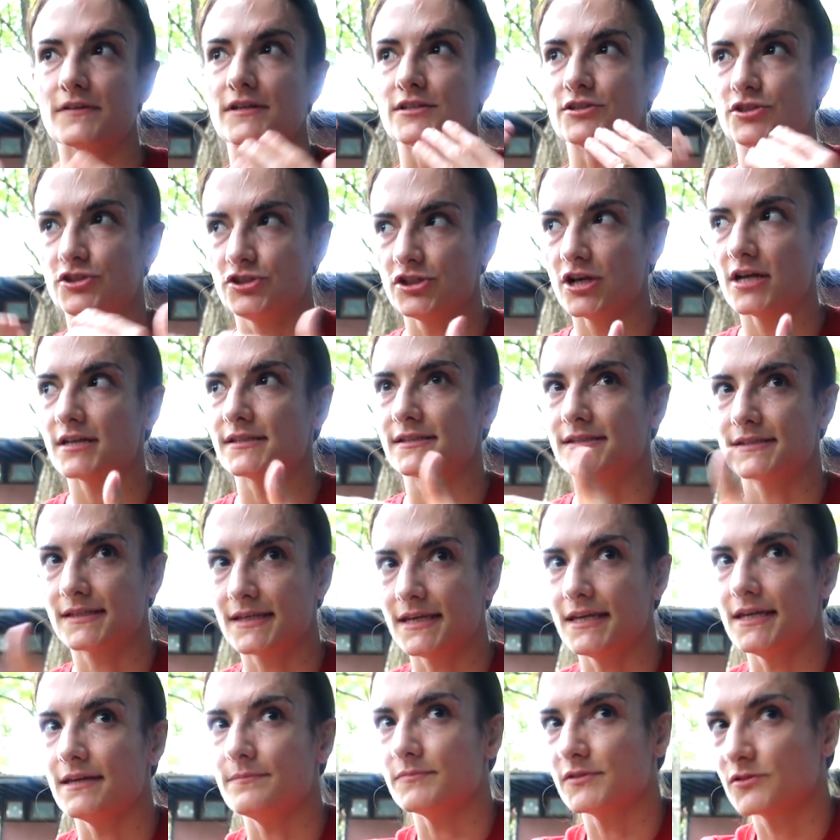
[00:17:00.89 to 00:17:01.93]
Like, just
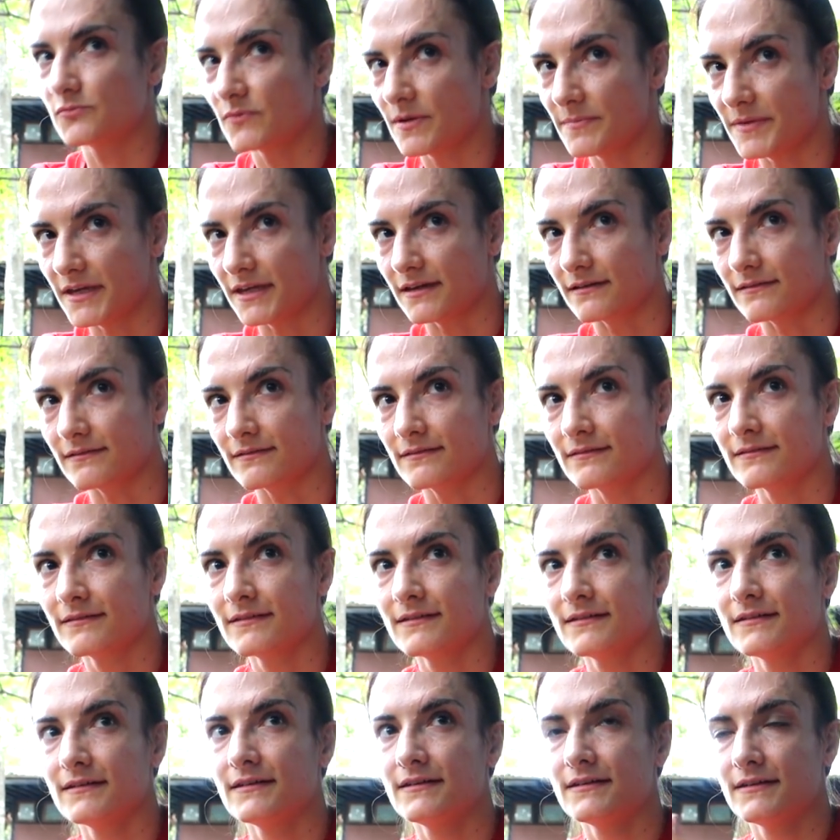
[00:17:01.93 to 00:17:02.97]
keep swimming,
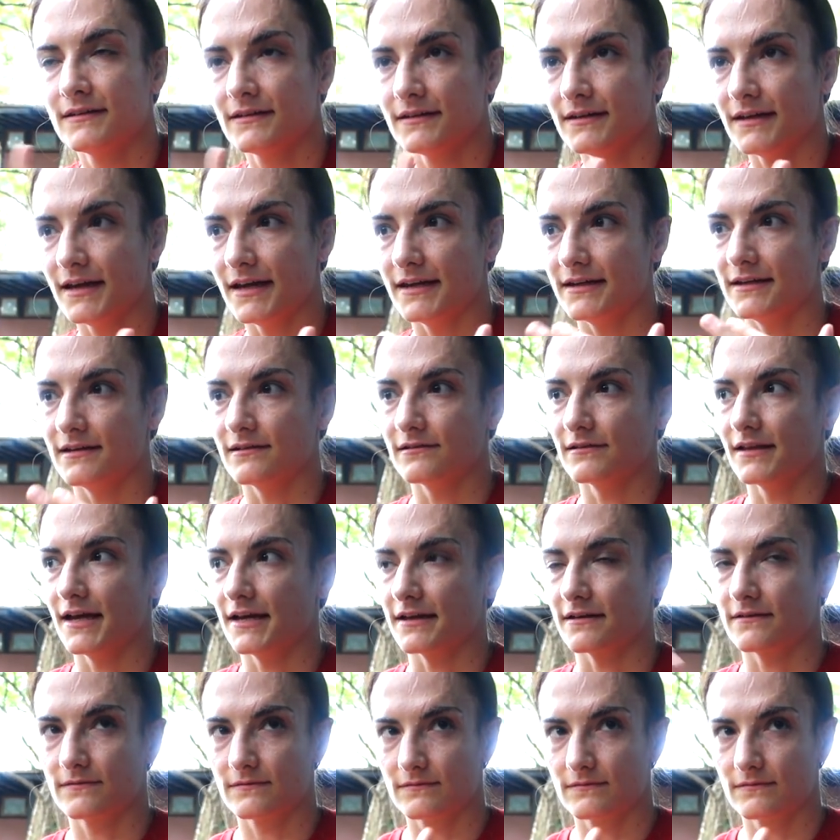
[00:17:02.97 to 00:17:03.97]
mm. and it'll like